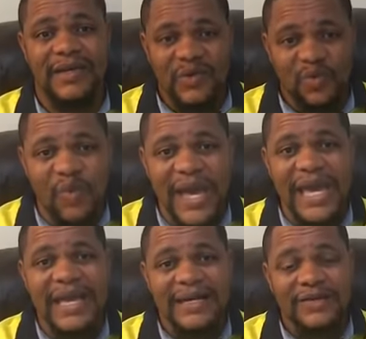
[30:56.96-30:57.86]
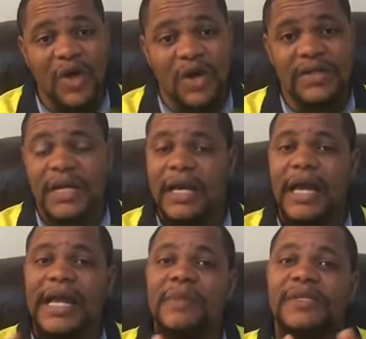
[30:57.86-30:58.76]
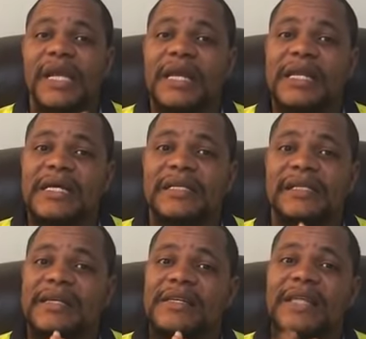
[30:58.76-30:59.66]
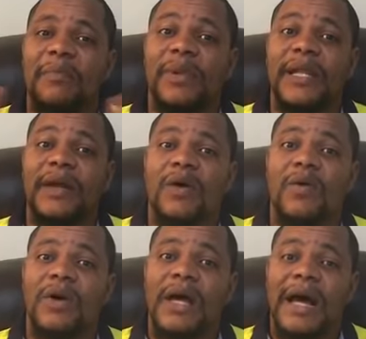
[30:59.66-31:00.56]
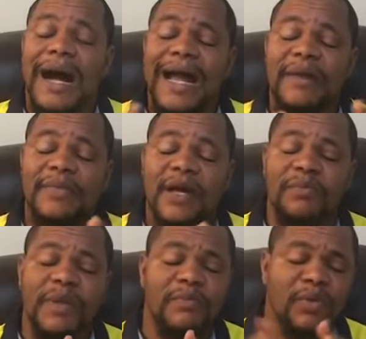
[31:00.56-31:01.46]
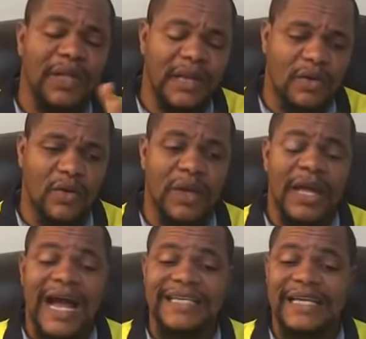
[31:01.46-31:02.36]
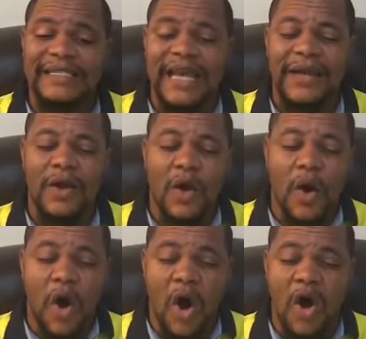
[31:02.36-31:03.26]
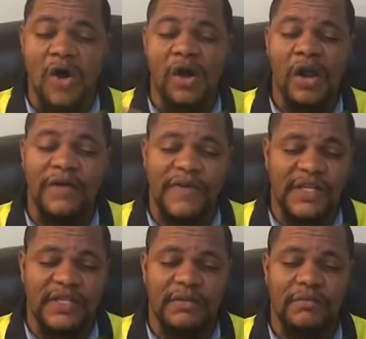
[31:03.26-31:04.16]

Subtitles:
We don't. And I'm saying this is not political. I am not being political. As I said, all of us,